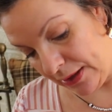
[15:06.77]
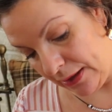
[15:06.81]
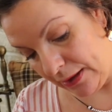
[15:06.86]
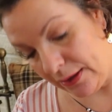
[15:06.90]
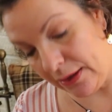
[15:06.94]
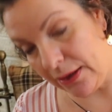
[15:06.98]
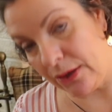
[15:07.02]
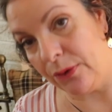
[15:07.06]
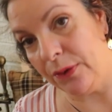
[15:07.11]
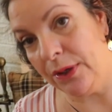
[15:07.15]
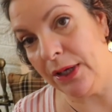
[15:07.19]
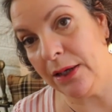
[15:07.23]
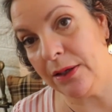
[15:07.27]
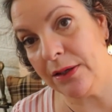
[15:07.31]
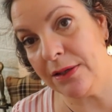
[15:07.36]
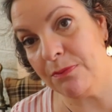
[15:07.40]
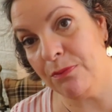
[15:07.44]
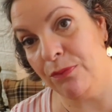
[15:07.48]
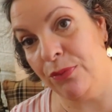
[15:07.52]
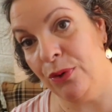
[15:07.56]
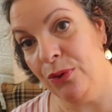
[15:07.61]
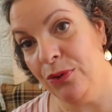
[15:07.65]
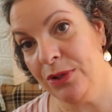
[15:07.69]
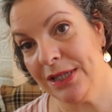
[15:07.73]
telling you, that
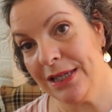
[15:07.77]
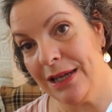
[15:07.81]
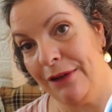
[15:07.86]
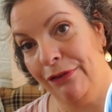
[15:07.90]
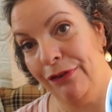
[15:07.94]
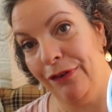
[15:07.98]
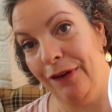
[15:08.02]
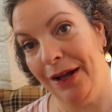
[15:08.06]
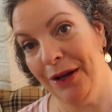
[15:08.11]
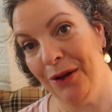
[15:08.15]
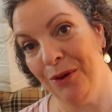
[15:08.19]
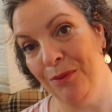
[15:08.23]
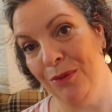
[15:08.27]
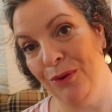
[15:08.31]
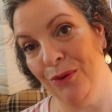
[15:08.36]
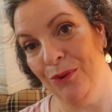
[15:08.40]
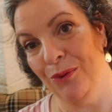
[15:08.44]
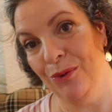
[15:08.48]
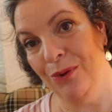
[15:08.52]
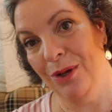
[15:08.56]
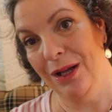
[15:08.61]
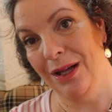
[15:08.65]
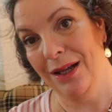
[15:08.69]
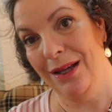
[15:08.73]
blue sapphire
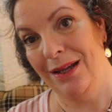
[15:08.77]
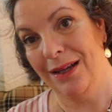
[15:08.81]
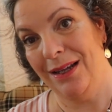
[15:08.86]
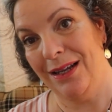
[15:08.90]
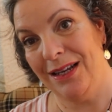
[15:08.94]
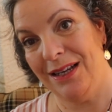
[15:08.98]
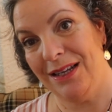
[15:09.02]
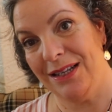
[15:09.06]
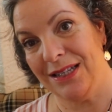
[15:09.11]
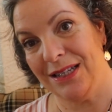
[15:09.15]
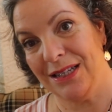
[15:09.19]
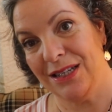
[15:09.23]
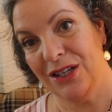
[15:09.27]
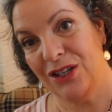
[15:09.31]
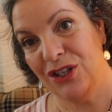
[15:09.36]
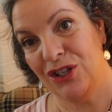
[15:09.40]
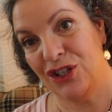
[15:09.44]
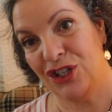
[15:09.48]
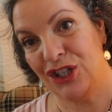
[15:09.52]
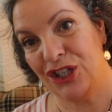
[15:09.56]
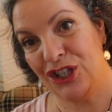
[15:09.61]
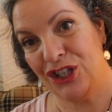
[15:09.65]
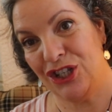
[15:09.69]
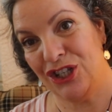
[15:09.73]
blue is
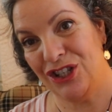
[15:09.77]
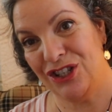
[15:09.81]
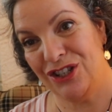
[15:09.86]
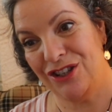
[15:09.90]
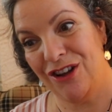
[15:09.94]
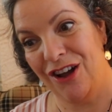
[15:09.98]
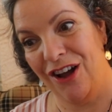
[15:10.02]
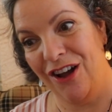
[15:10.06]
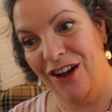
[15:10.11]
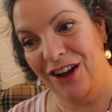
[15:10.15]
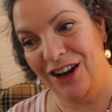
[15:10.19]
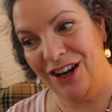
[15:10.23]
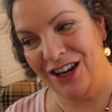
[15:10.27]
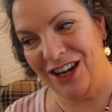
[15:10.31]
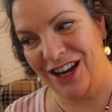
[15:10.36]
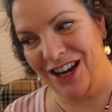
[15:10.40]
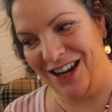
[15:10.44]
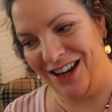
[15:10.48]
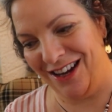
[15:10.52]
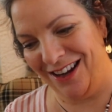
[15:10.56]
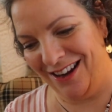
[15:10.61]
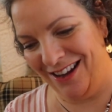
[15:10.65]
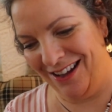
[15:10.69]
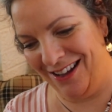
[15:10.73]

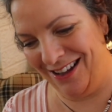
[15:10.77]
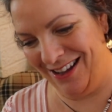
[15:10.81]
stunning.